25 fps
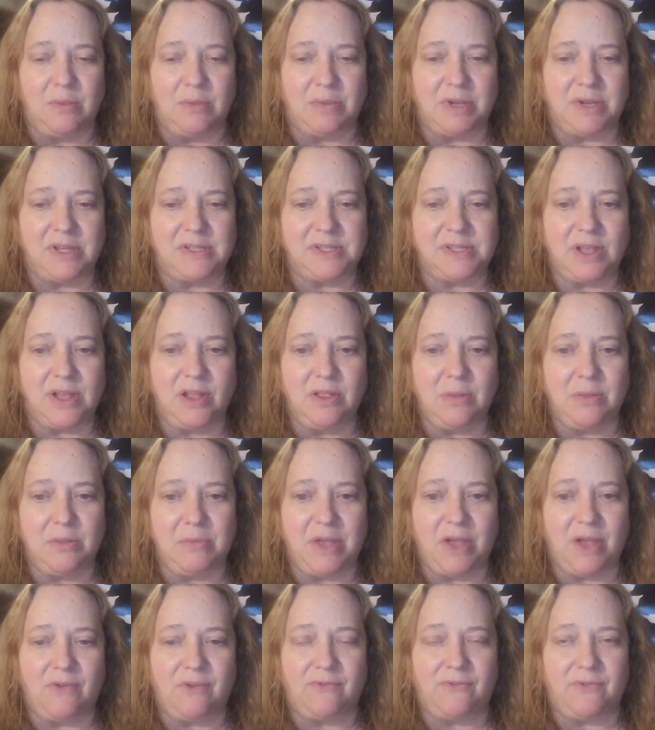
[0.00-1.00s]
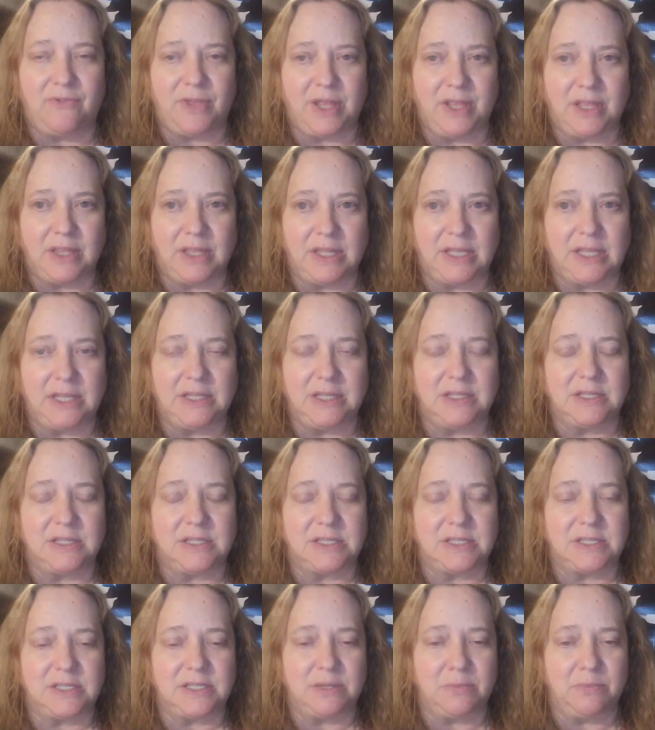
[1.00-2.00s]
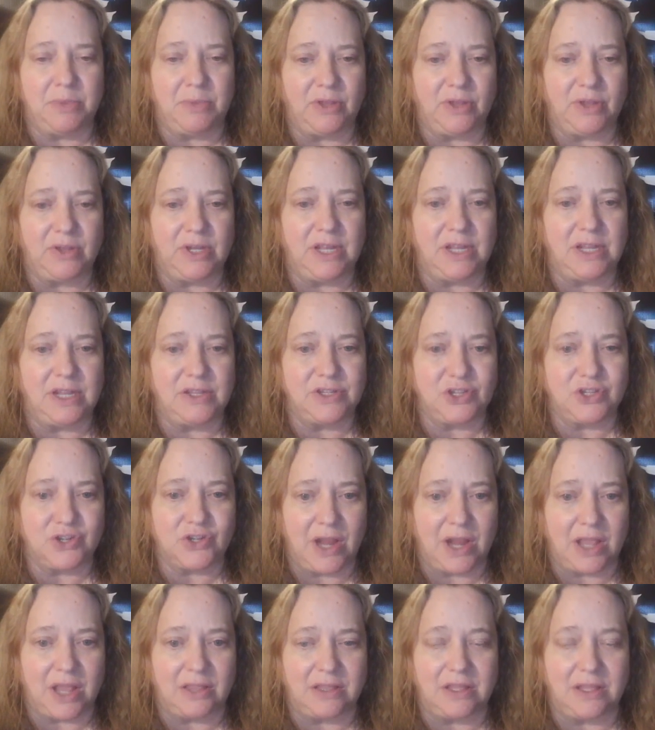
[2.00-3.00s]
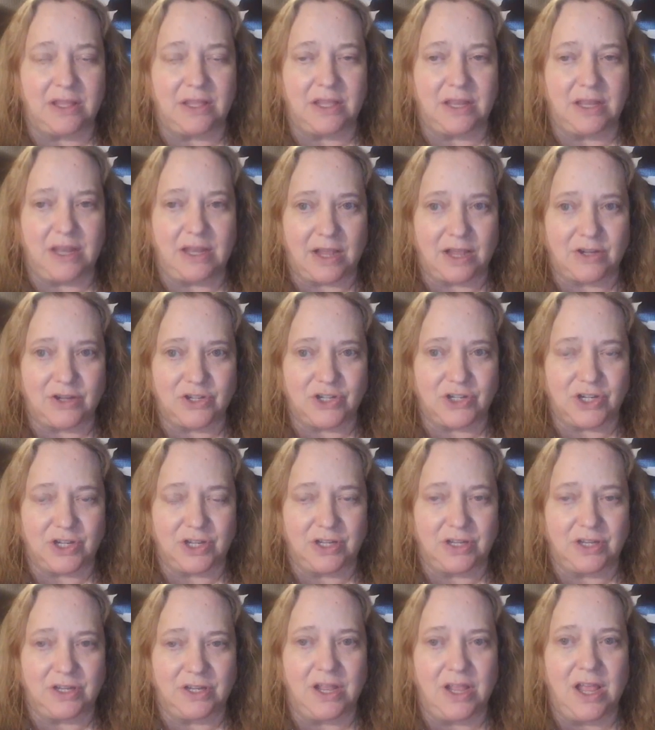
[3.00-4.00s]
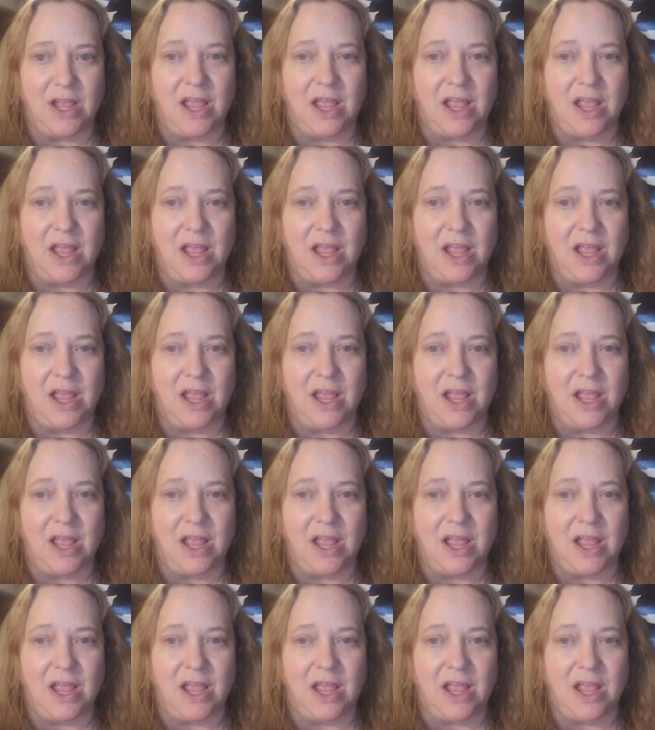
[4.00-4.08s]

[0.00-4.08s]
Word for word: But it's all about feeling stability and strength and connection